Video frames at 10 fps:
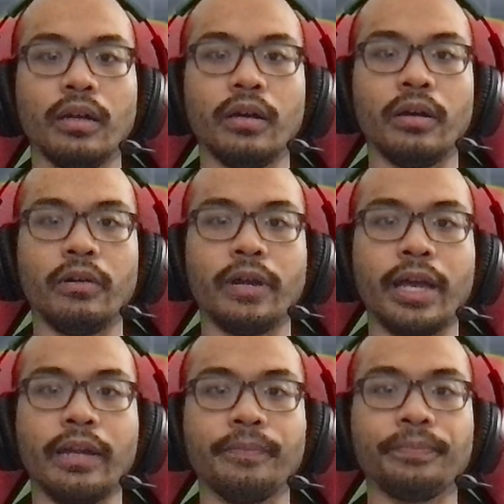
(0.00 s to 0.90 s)

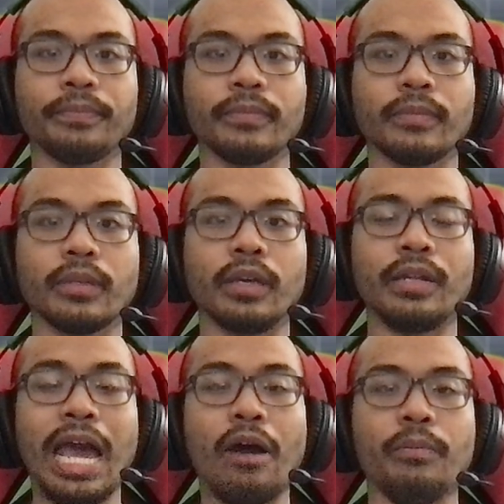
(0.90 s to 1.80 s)
Alright,
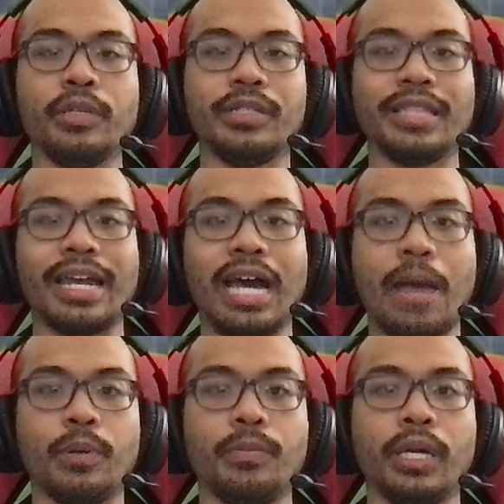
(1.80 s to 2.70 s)
now I'm using that
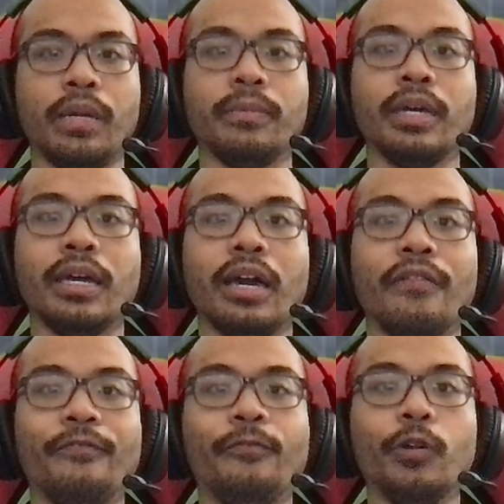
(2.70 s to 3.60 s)
Hyper Beam.
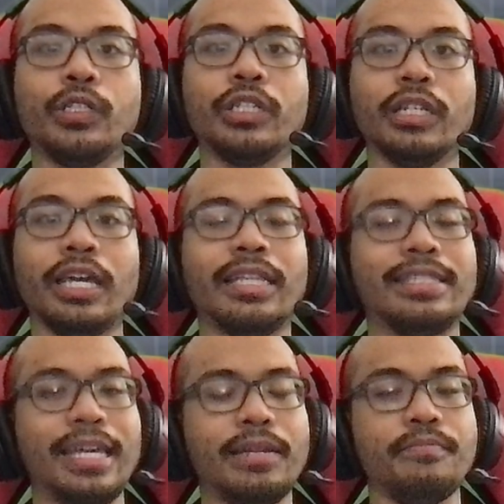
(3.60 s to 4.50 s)
Unfortunately, it
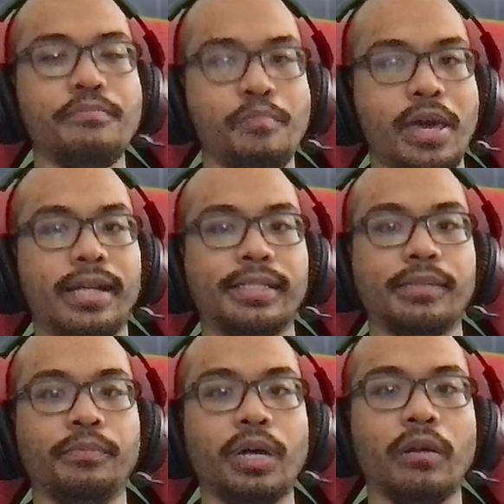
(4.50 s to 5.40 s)
did miss,
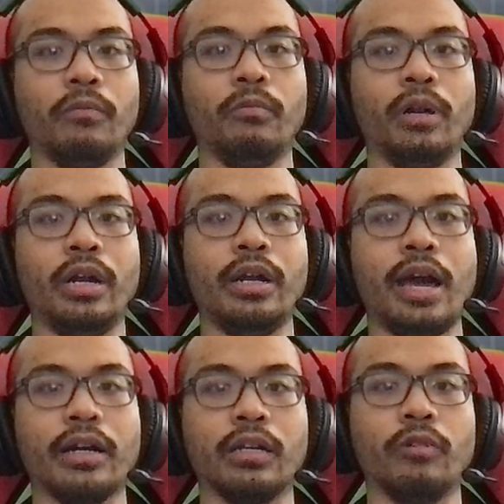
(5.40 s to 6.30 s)
but we're
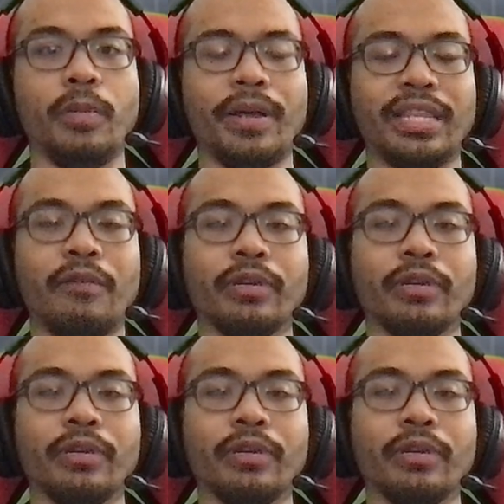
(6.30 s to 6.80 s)
not going to worry about that.